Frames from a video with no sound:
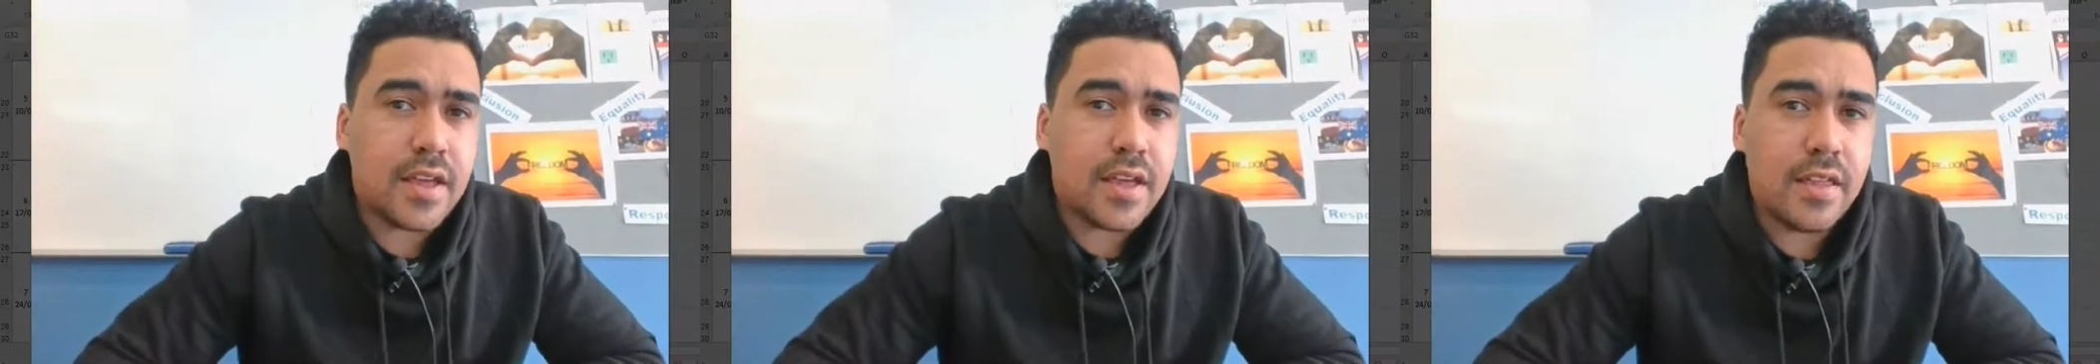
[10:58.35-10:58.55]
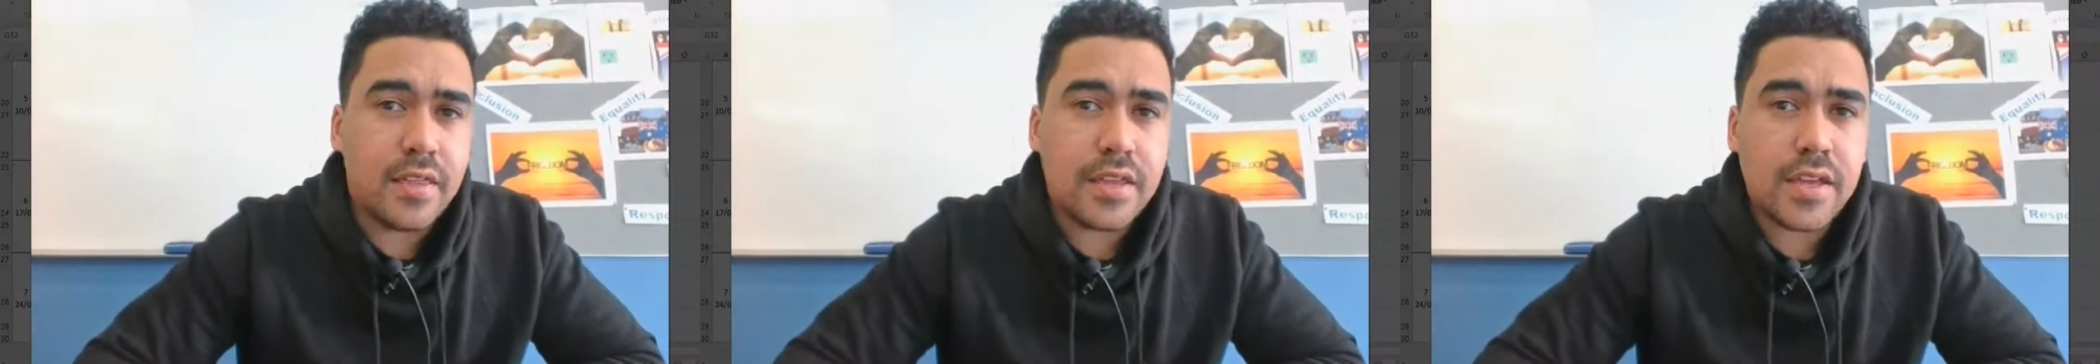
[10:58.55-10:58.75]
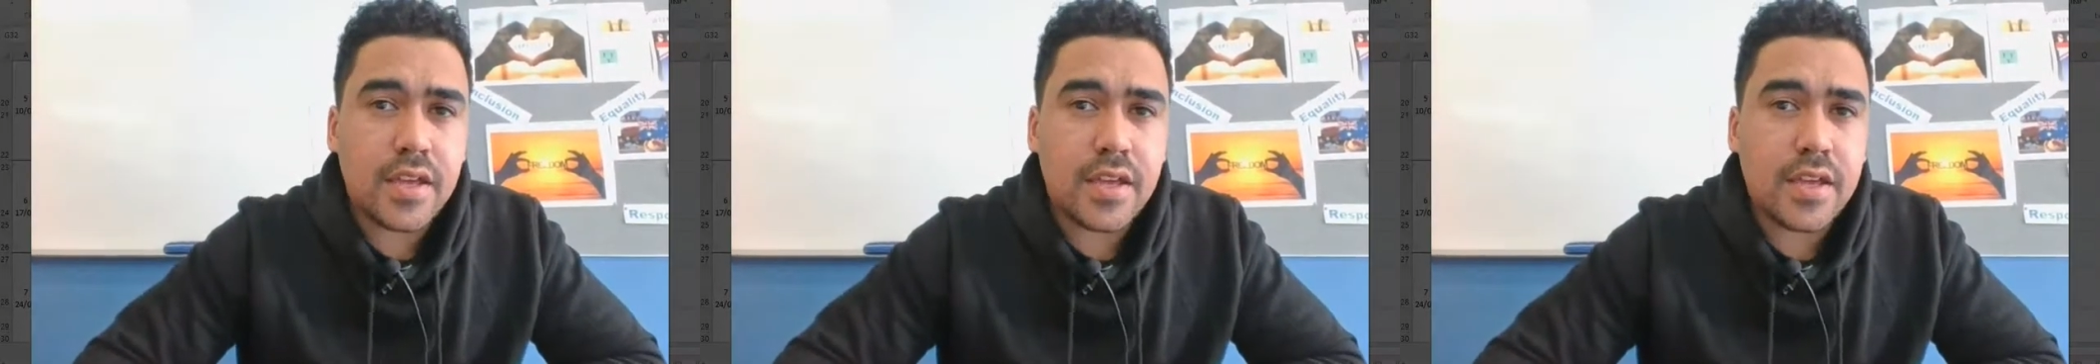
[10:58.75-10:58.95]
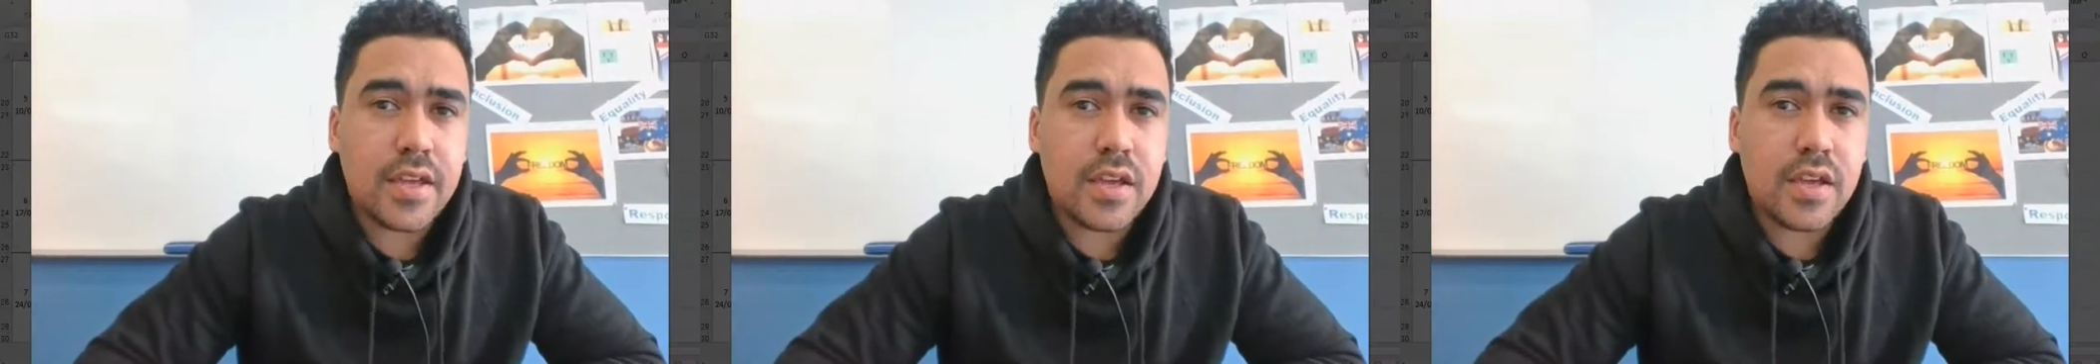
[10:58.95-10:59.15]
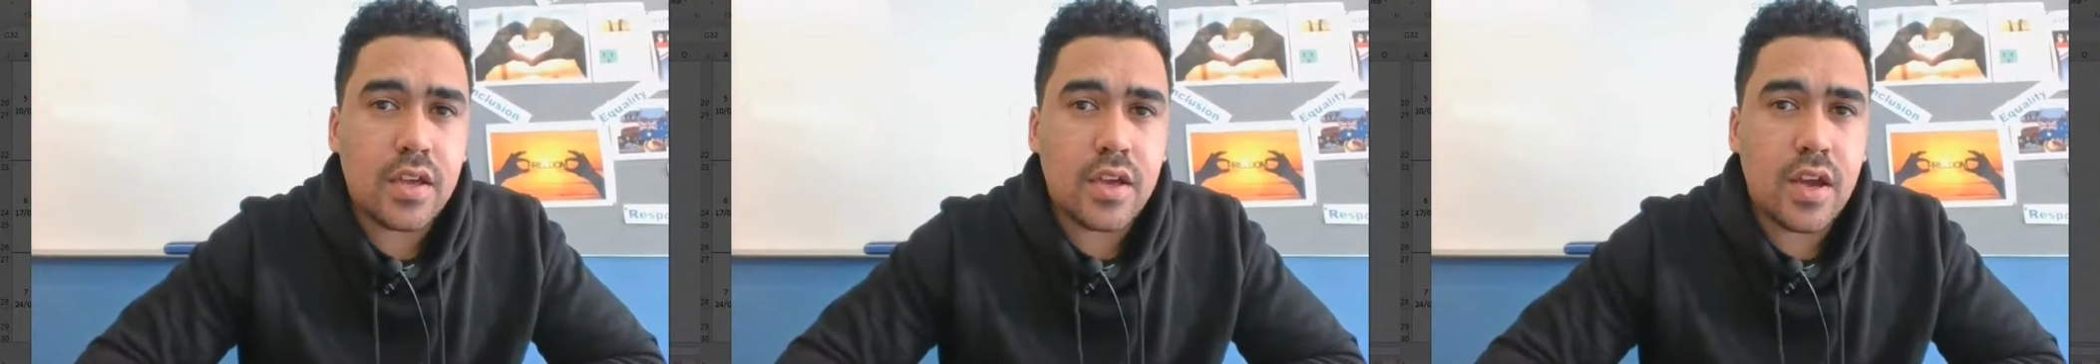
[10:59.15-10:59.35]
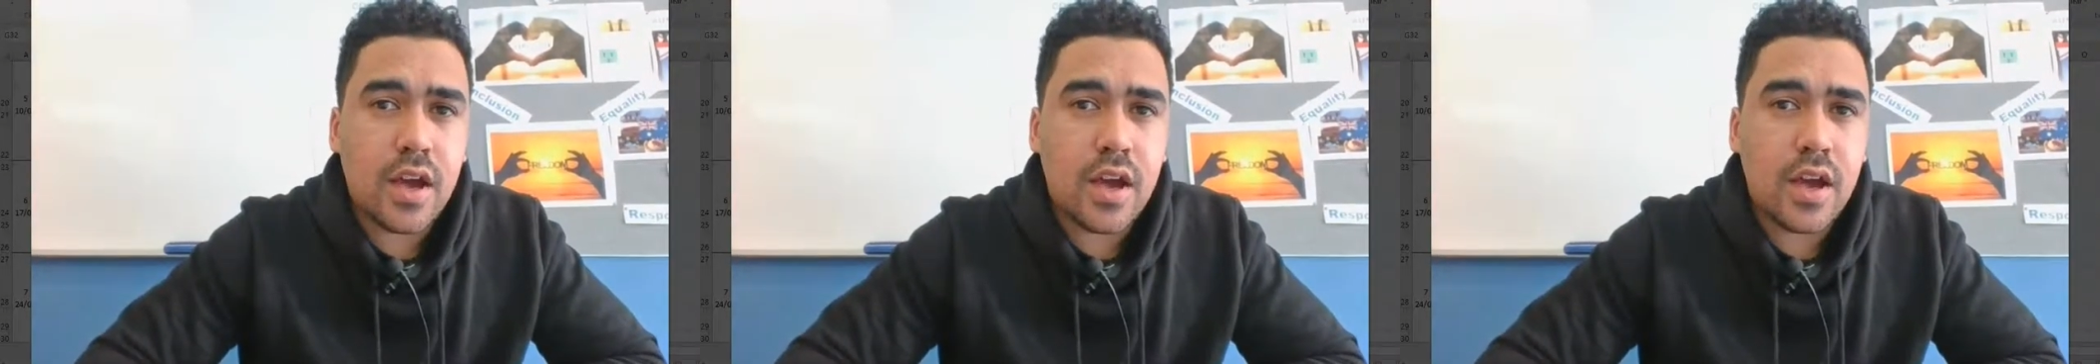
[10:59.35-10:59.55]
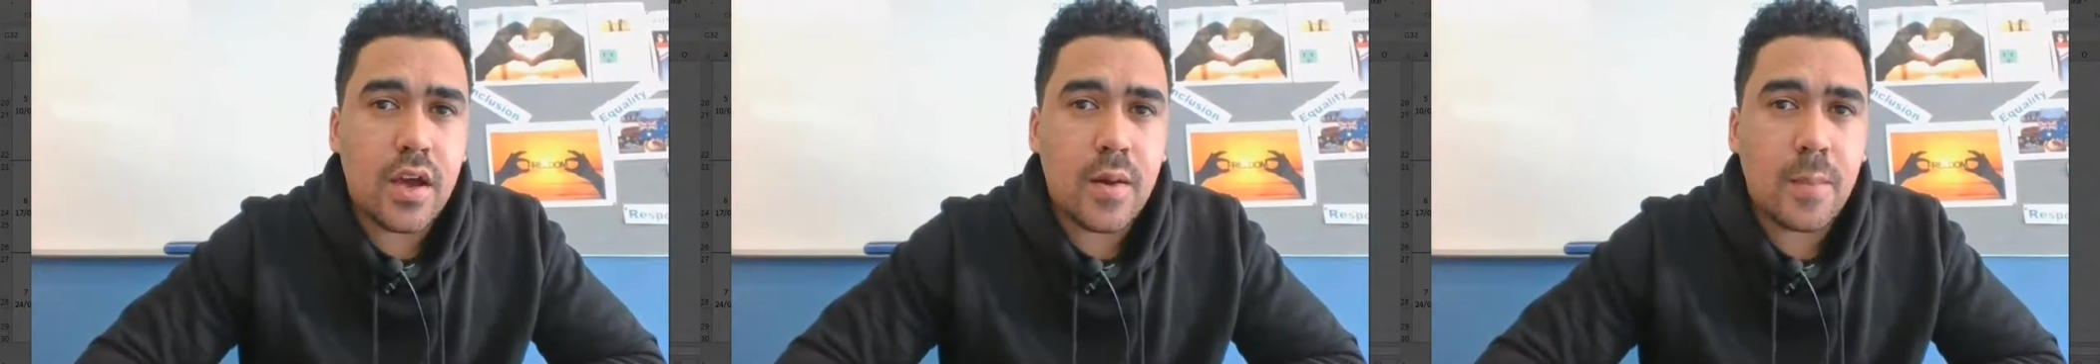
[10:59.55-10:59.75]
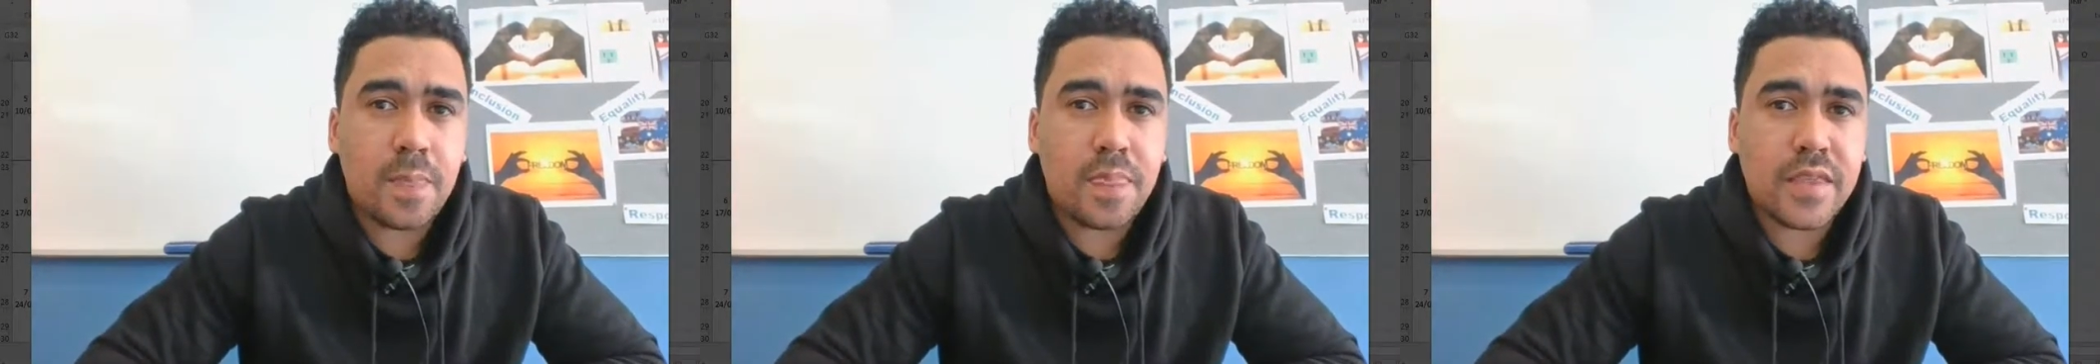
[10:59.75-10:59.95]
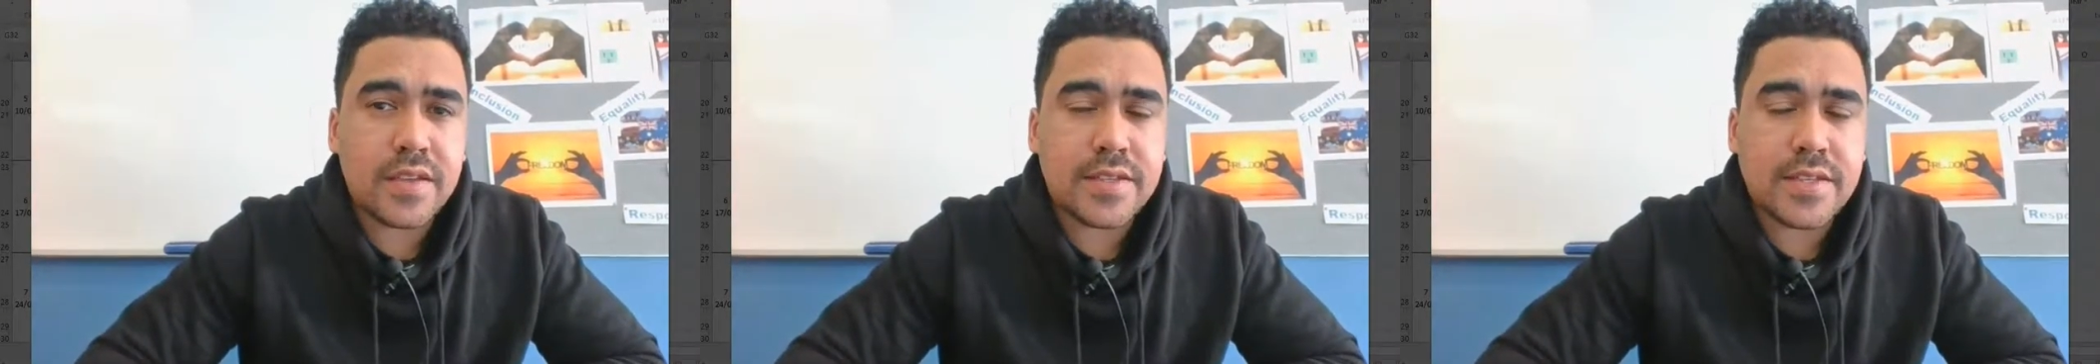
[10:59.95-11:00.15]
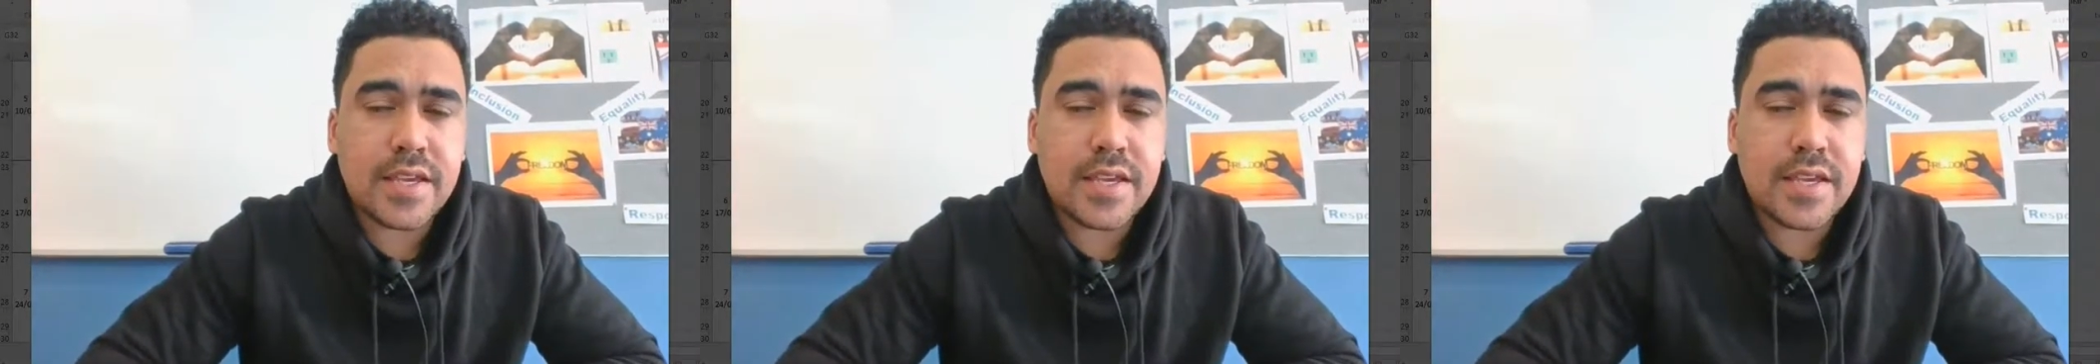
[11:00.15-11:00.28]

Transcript: the senior